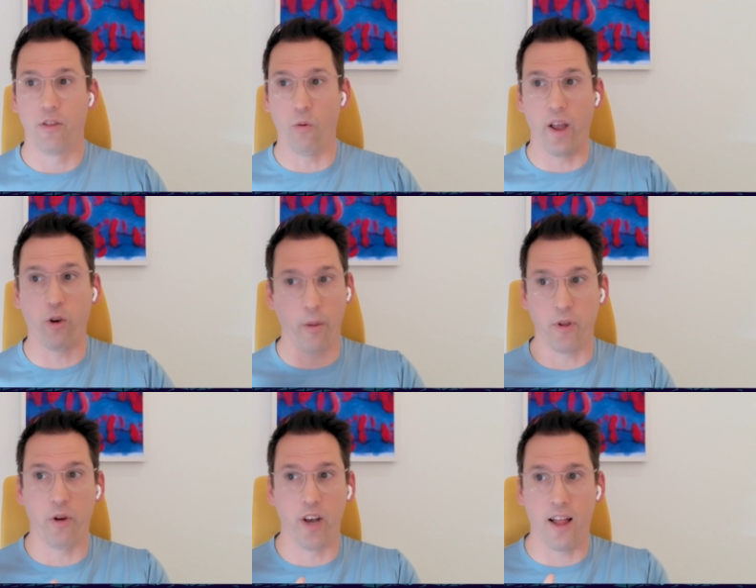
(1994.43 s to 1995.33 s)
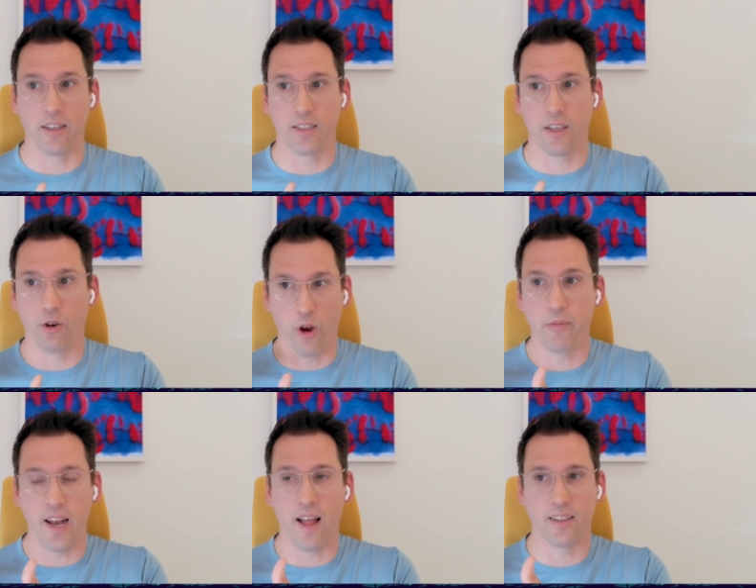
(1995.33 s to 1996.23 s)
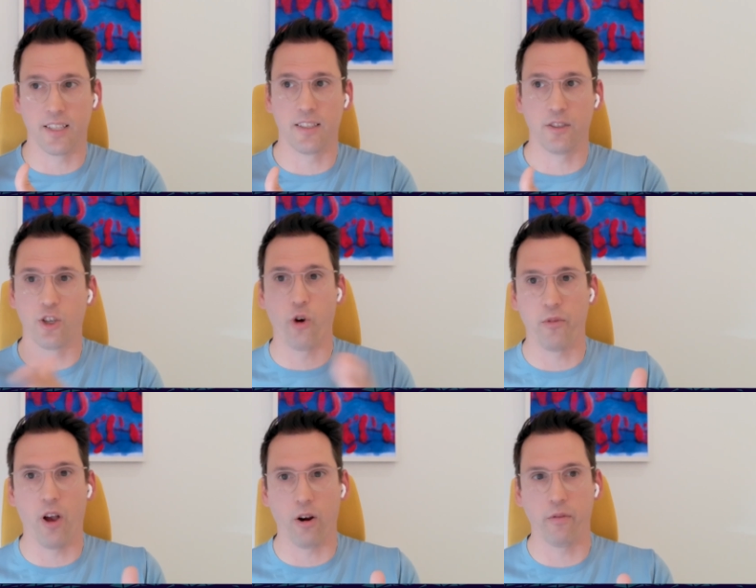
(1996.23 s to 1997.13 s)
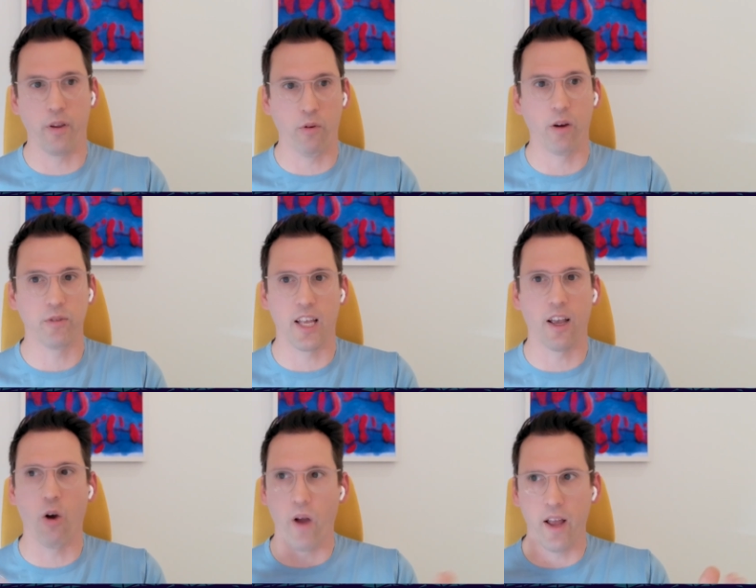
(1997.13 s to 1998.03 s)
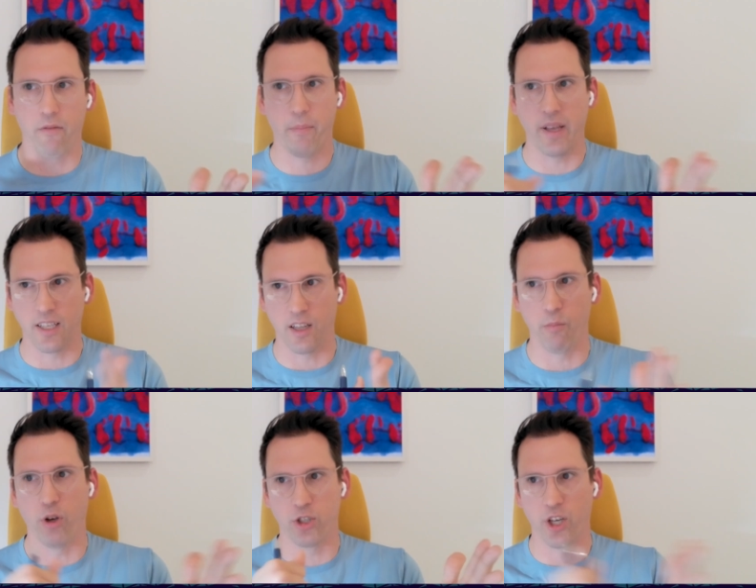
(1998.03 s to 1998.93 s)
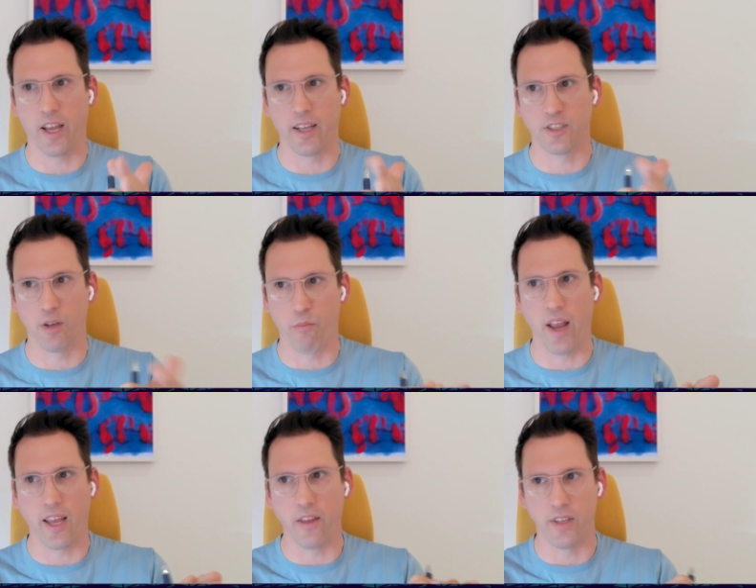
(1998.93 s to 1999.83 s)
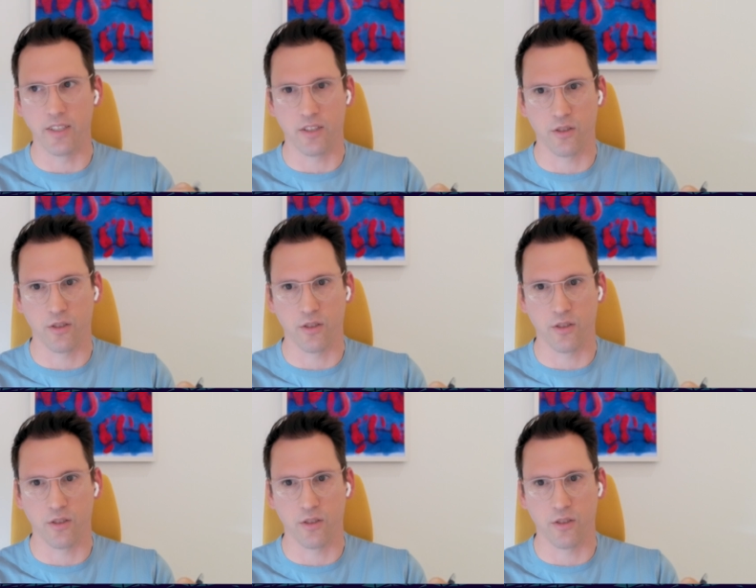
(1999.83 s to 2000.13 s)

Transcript: the way cryptanalysis is to cryptography, where it was like a way of basically pushing against and breaking these